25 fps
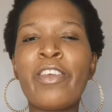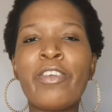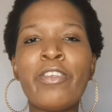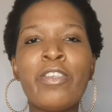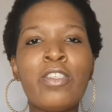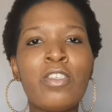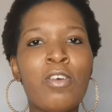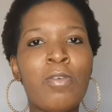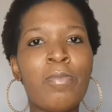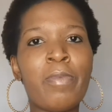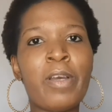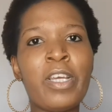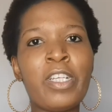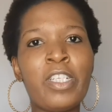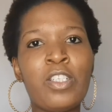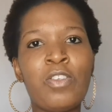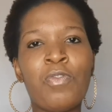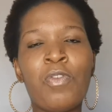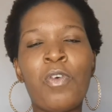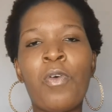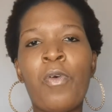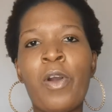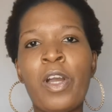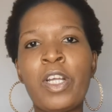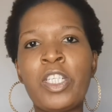you so much
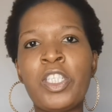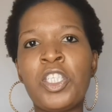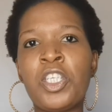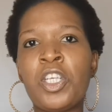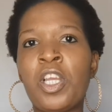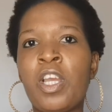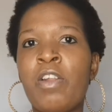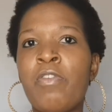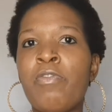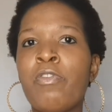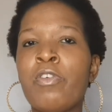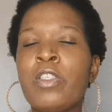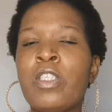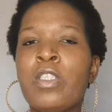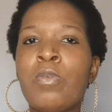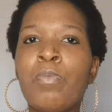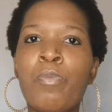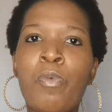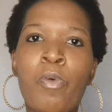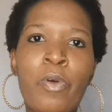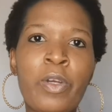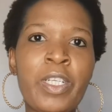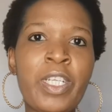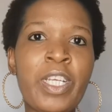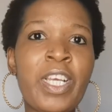for watching and for
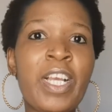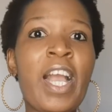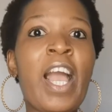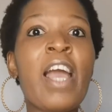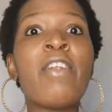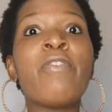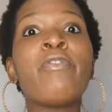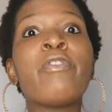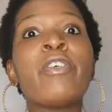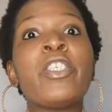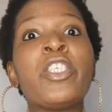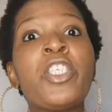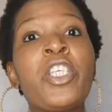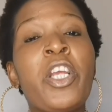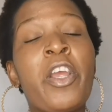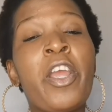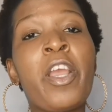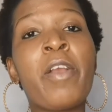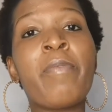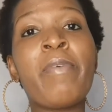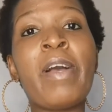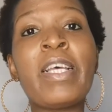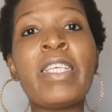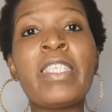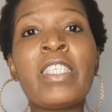supporting and for sharing
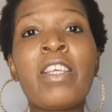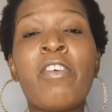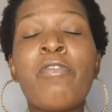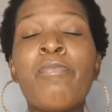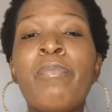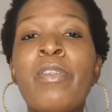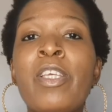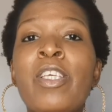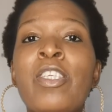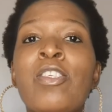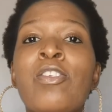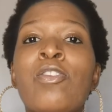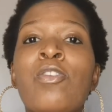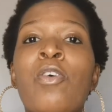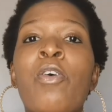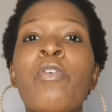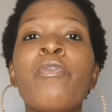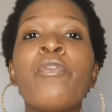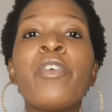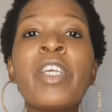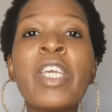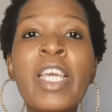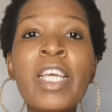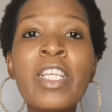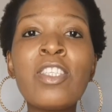my stuff. Please don't
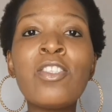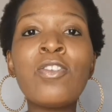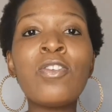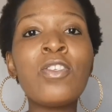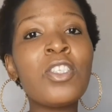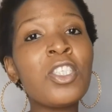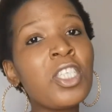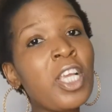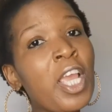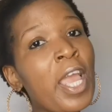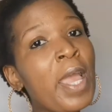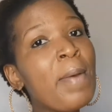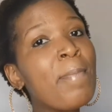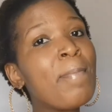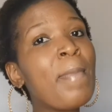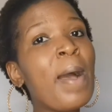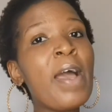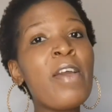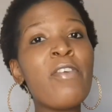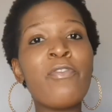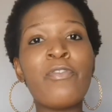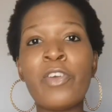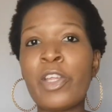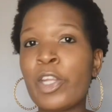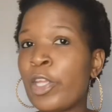forget to share my
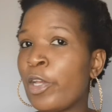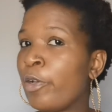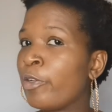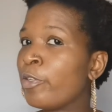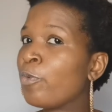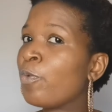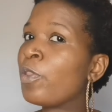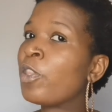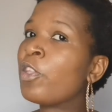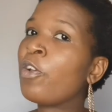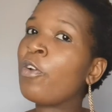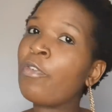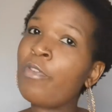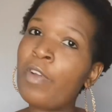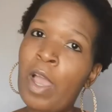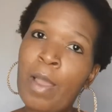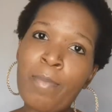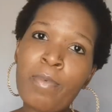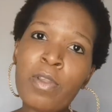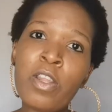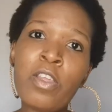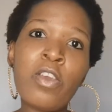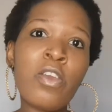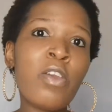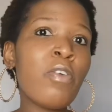videos with your
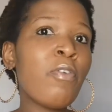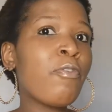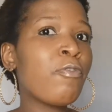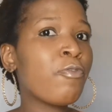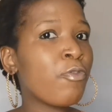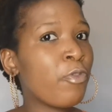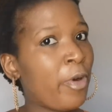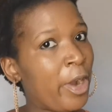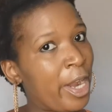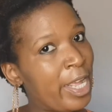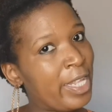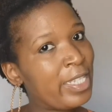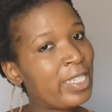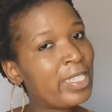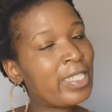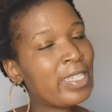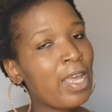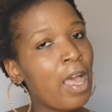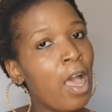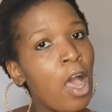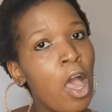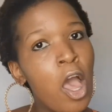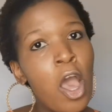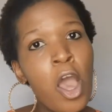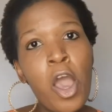family, your friends,
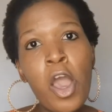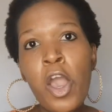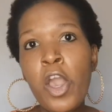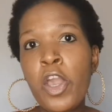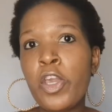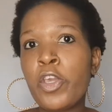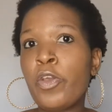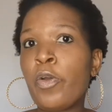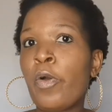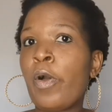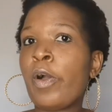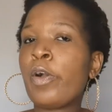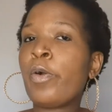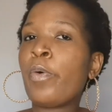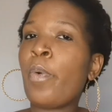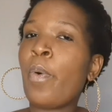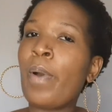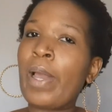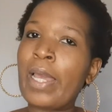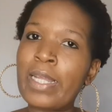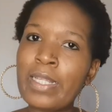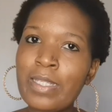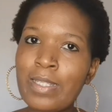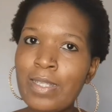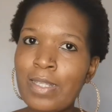your
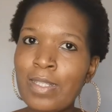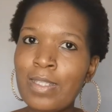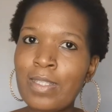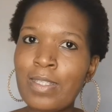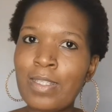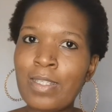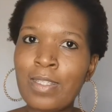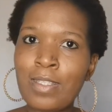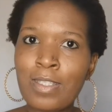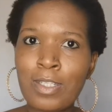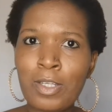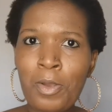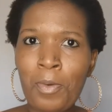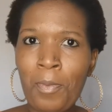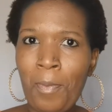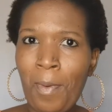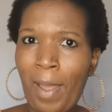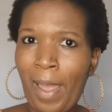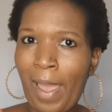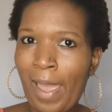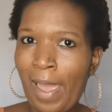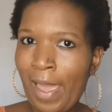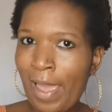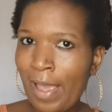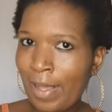acquaintances, your
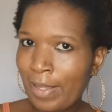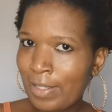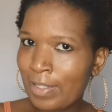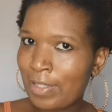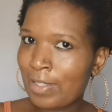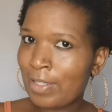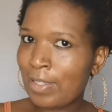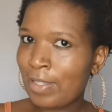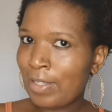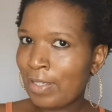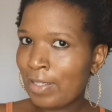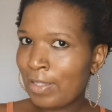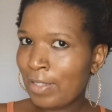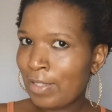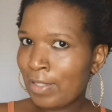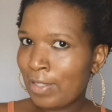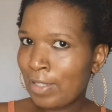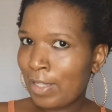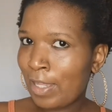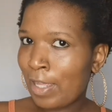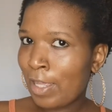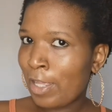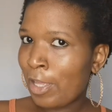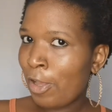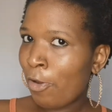exes,
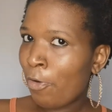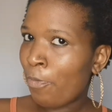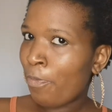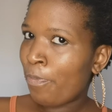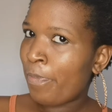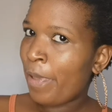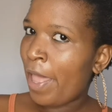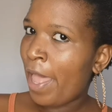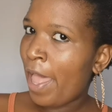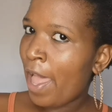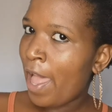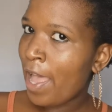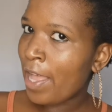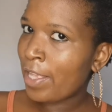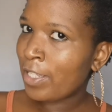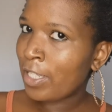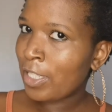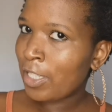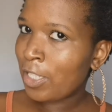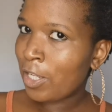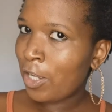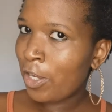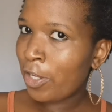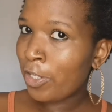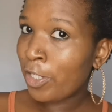your
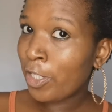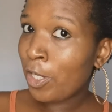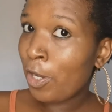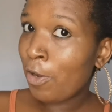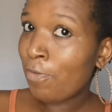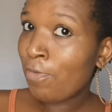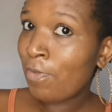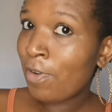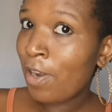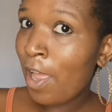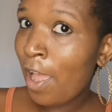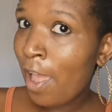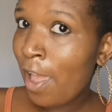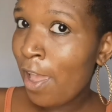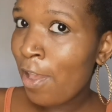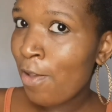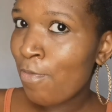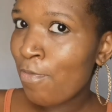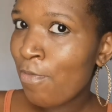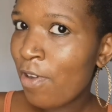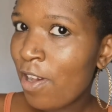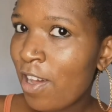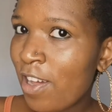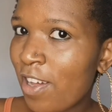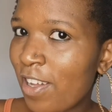pastor, your
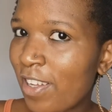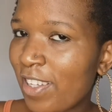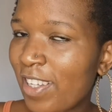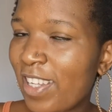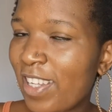neighbor.